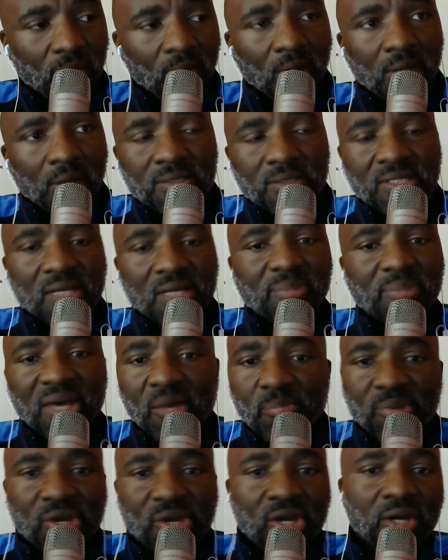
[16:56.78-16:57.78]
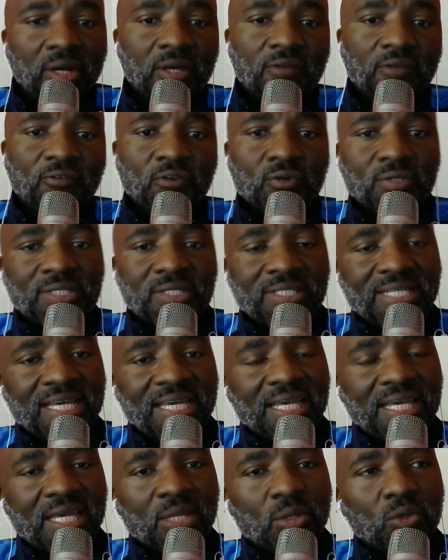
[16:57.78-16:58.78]
suburbia, if you're
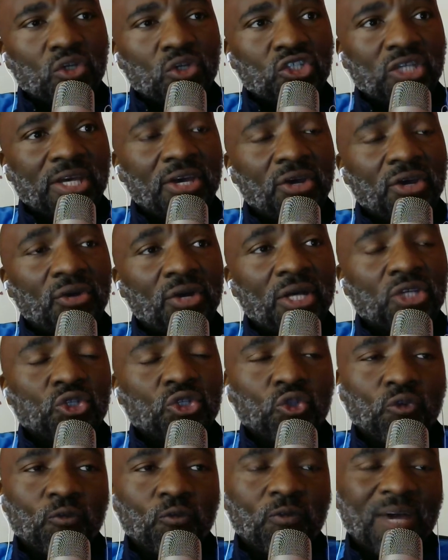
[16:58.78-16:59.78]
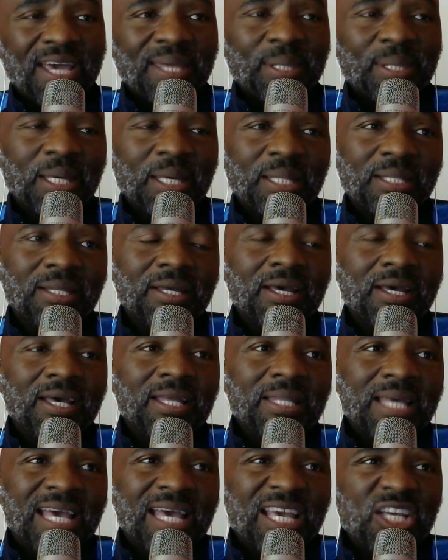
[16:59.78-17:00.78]
staying in those areas, you find that
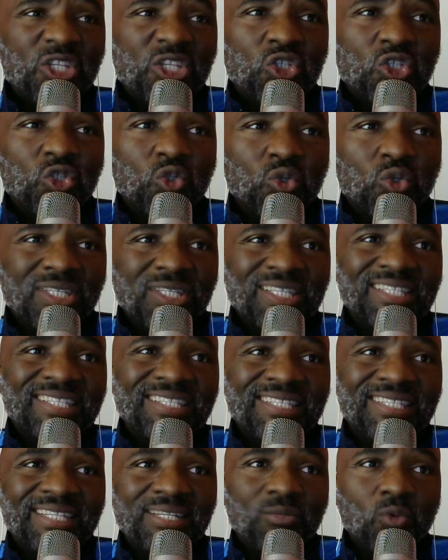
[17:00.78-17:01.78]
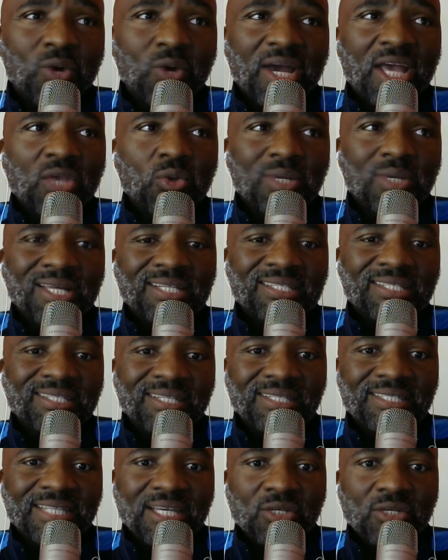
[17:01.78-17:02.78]
there are institutions where you can still
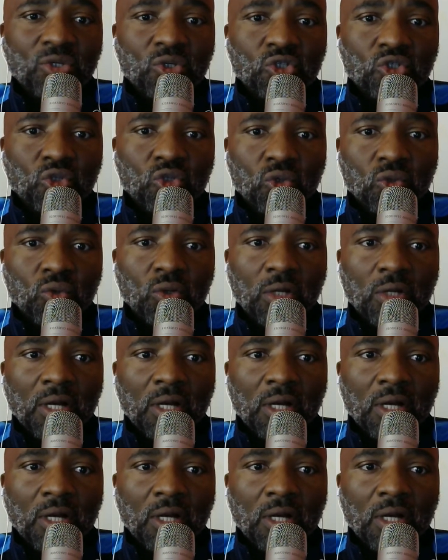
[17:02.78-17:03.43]
take your school,